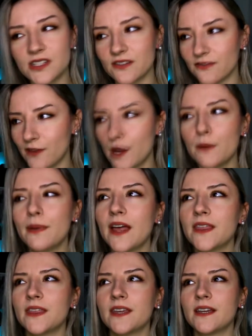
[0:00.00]
is a very
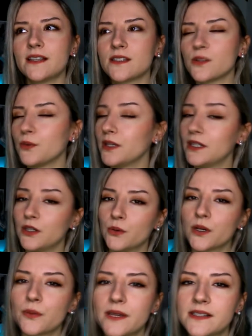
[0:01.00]
bad thing, so we don't
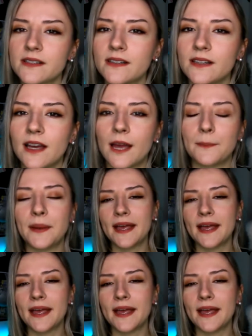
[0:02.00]
want to waste any time.